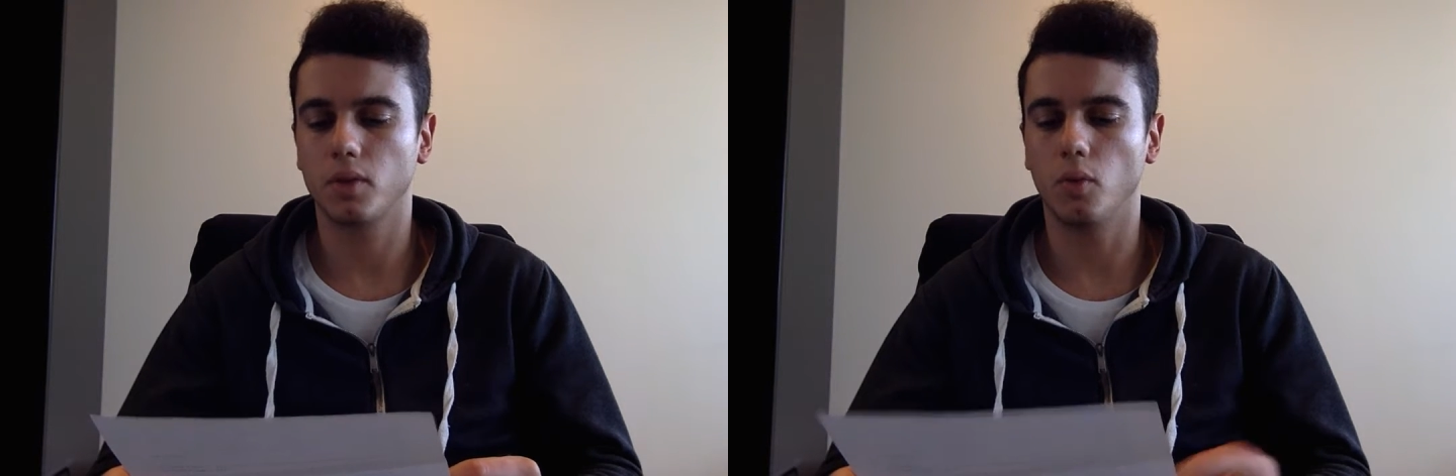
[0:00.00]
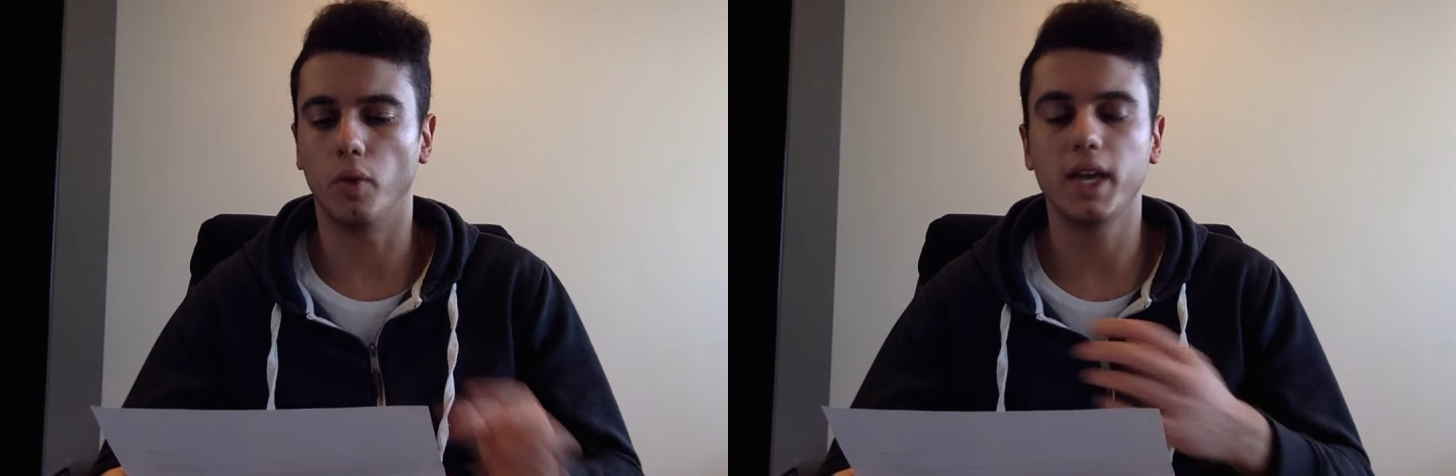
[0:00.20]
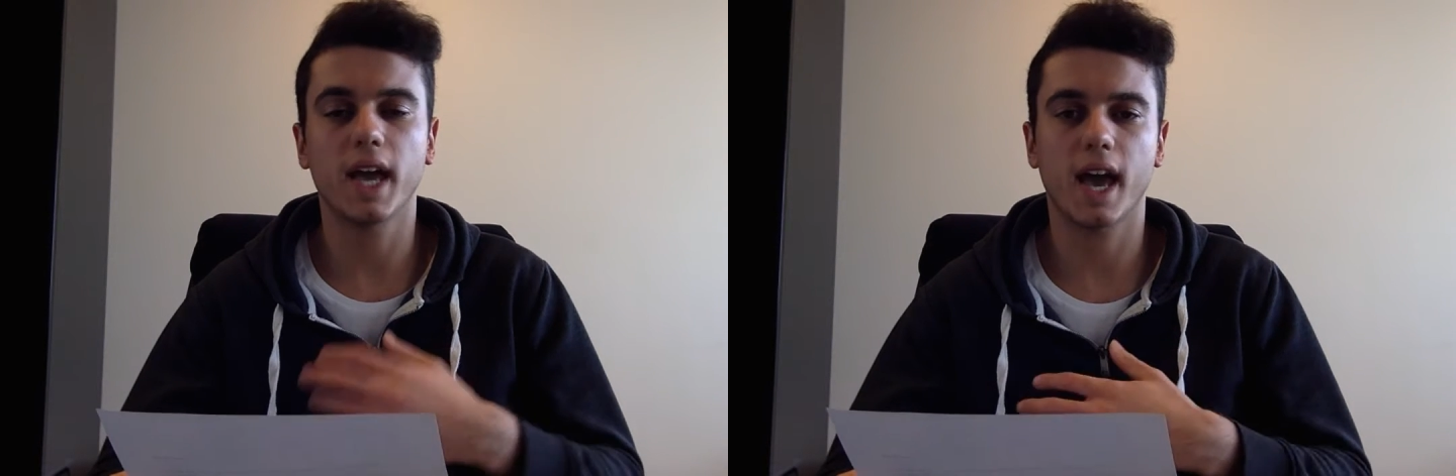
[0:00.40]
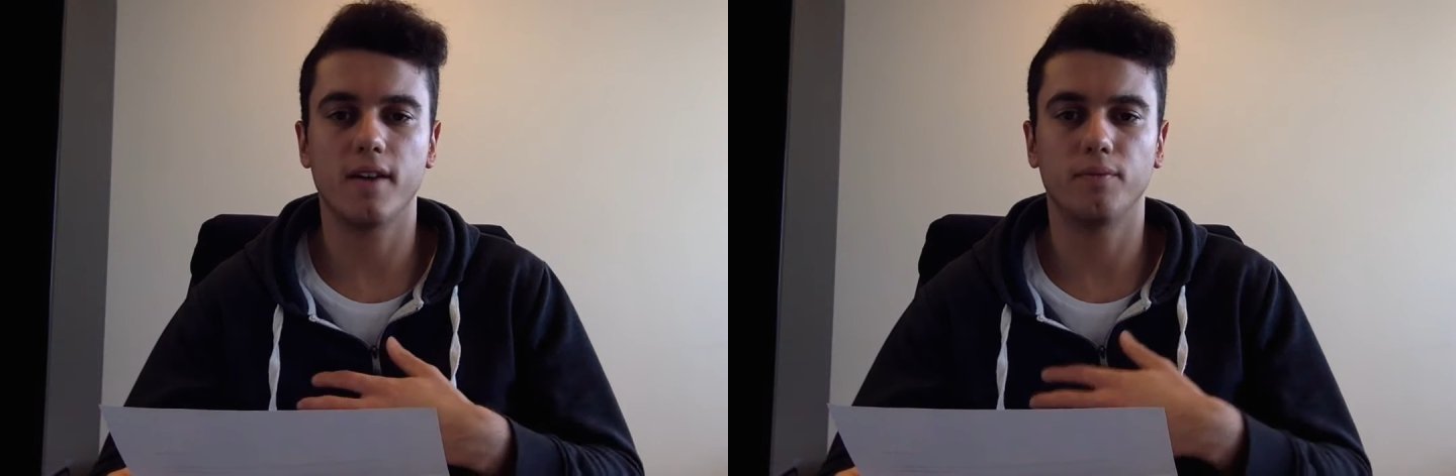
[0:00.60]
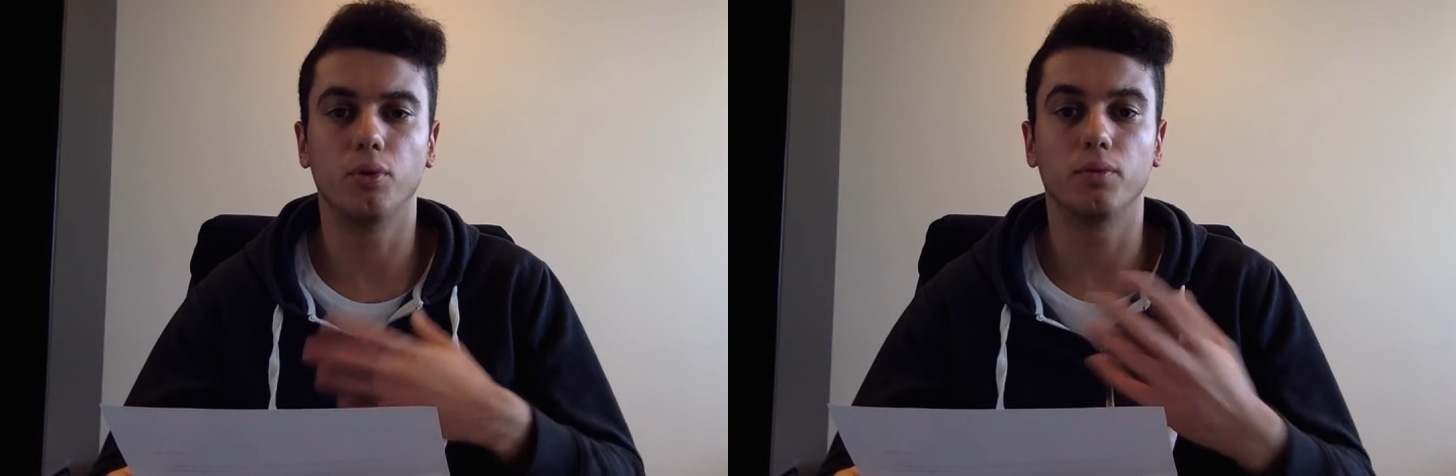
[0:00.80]
we
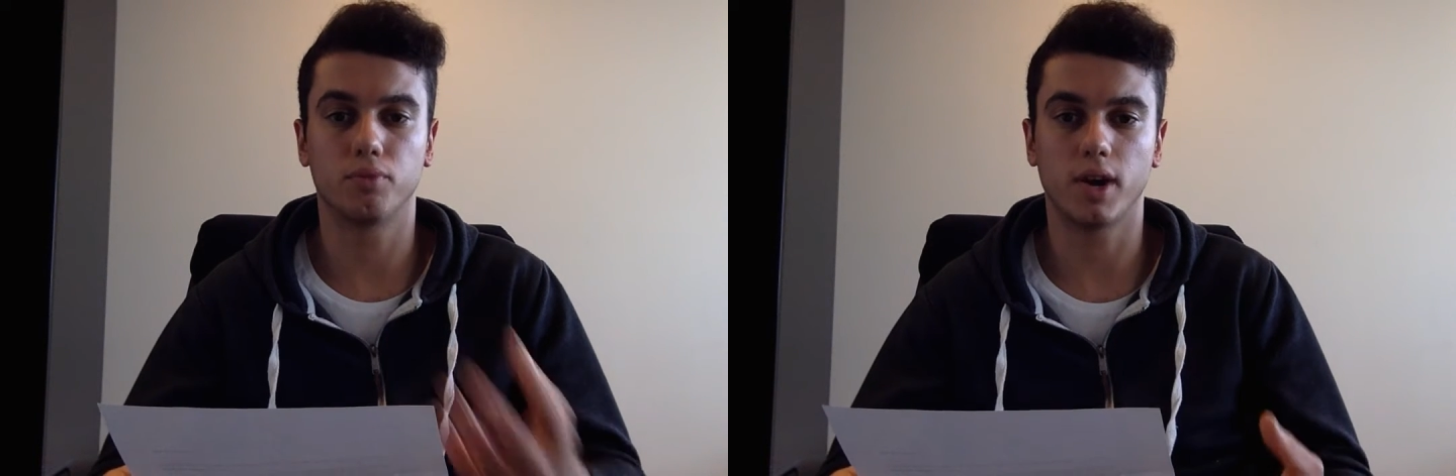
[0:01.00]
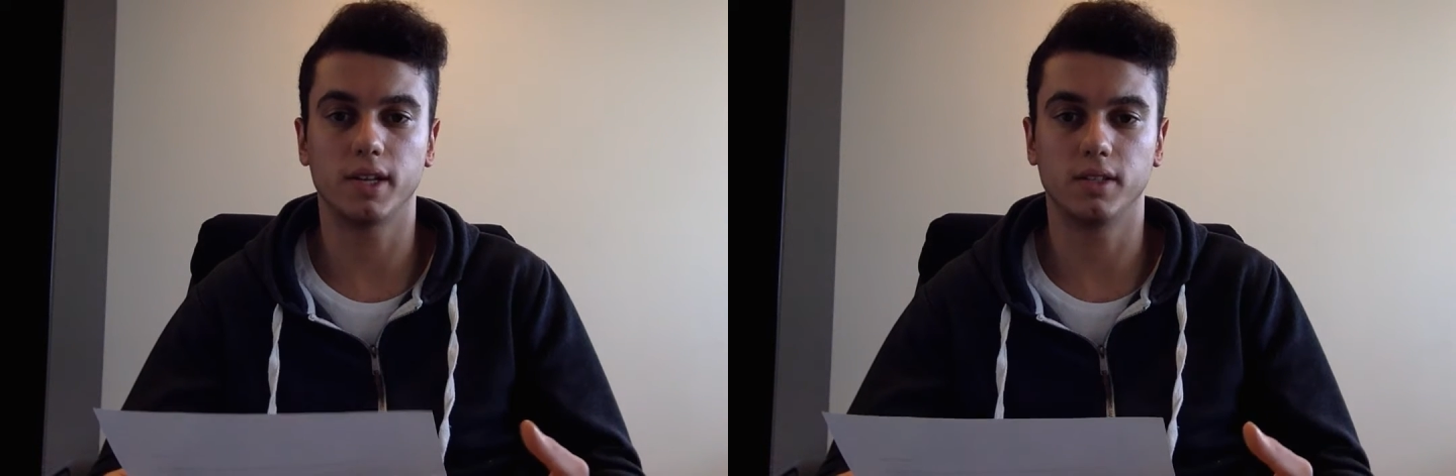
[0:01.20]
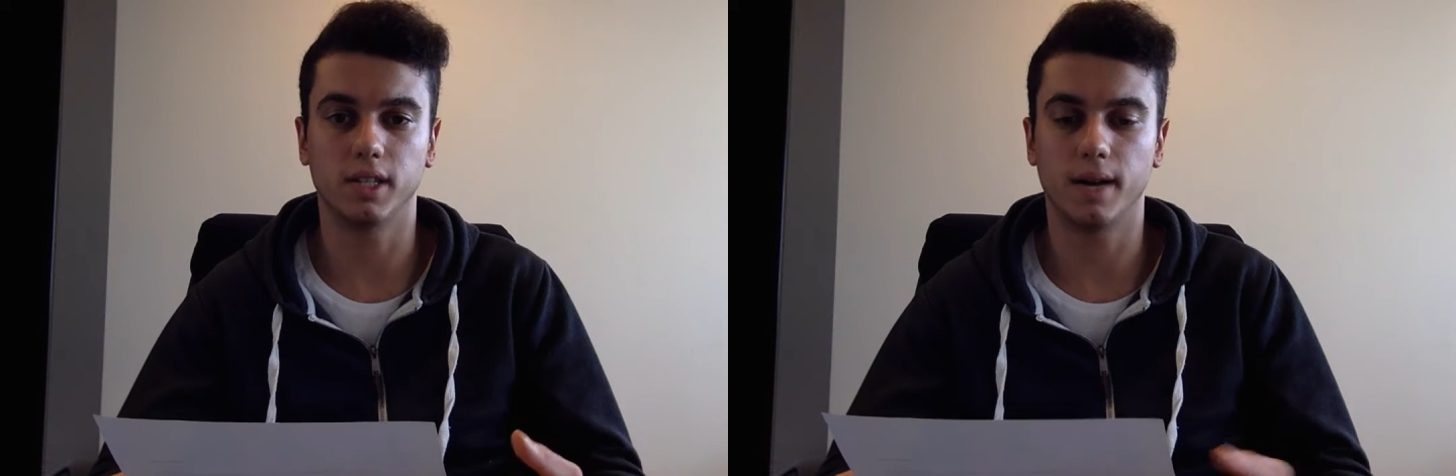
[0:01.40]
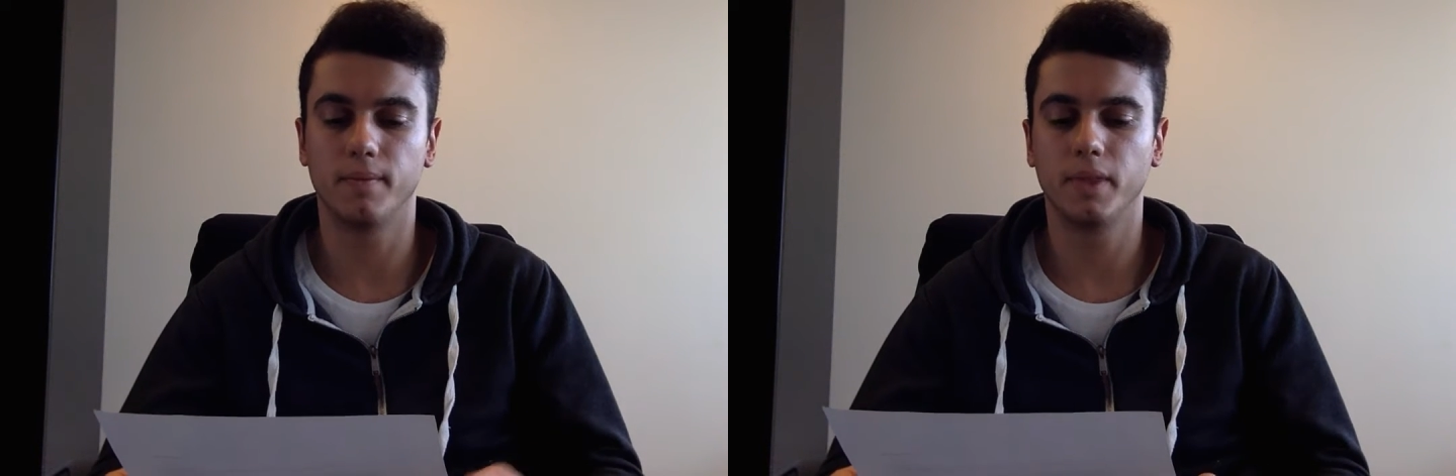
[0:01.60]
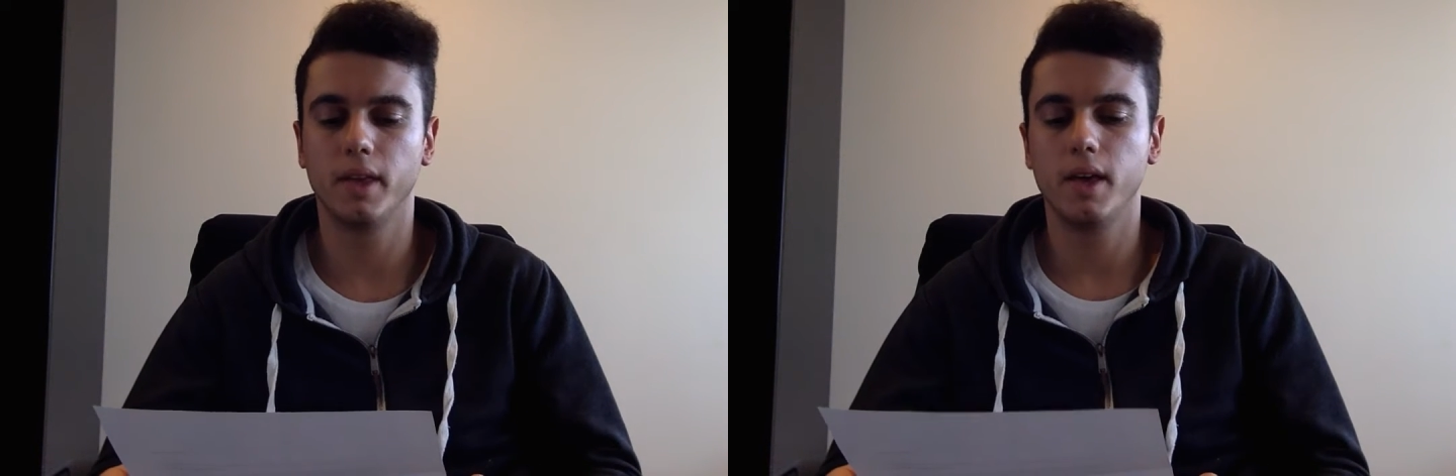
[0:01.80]
have put prices up.